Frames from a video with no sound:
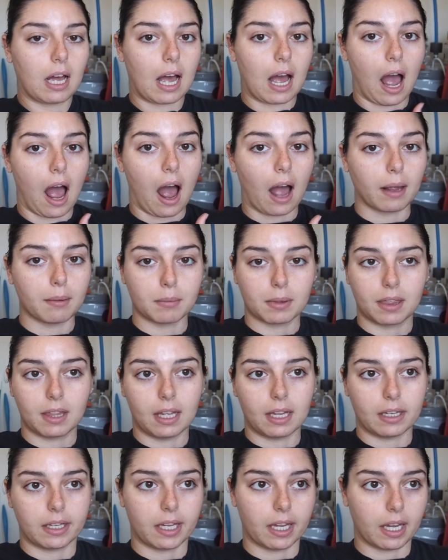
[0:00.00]
I'm
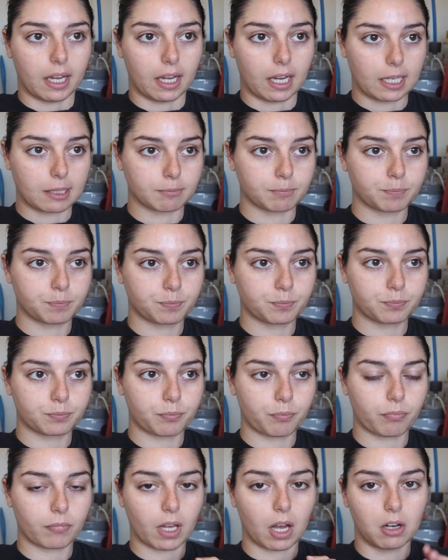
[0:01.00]
thinking
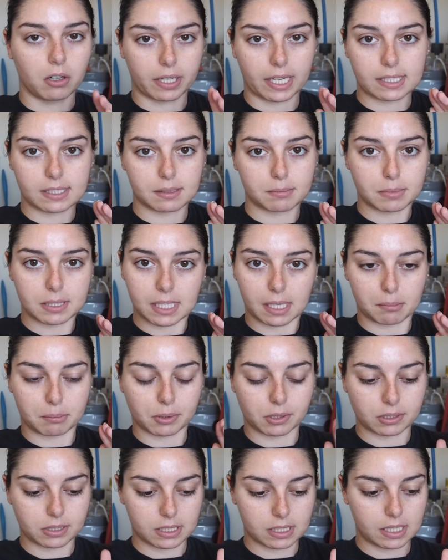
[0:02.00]
I'll get some
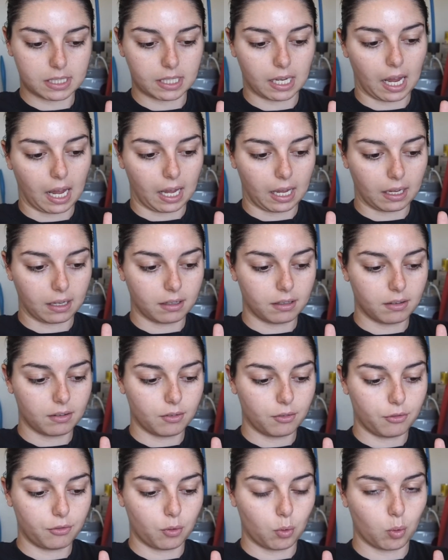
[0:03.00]
samples today
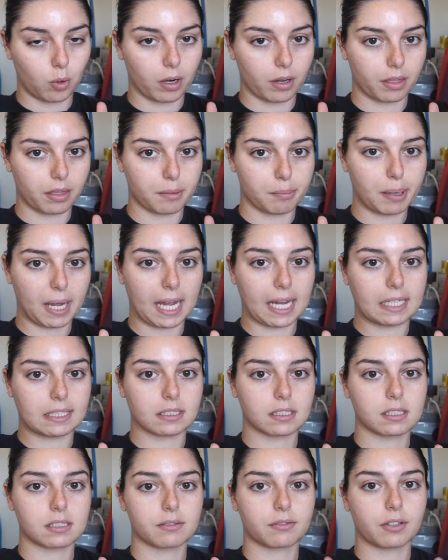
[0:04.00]
for the
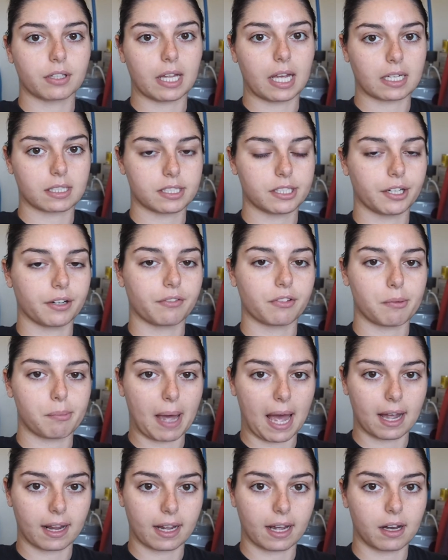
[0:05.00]
paint for the exterior of the
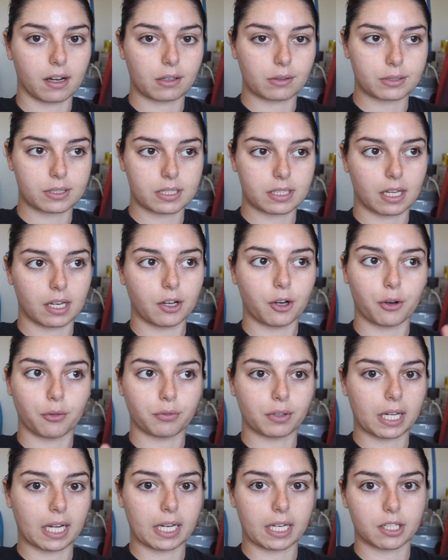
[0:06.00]
back house, and
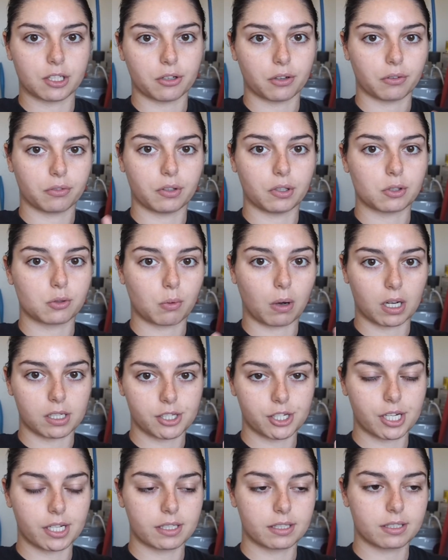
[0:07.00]
hopefully I can do a few
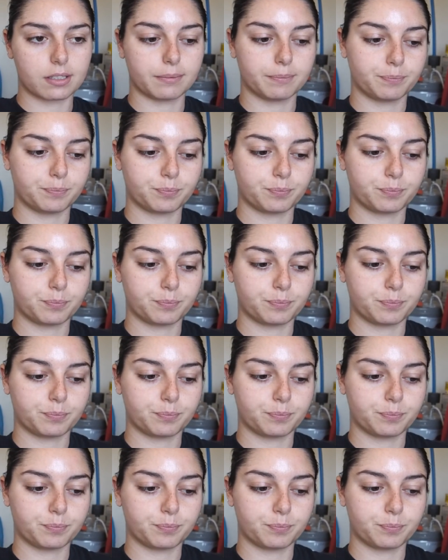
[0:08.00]
swatches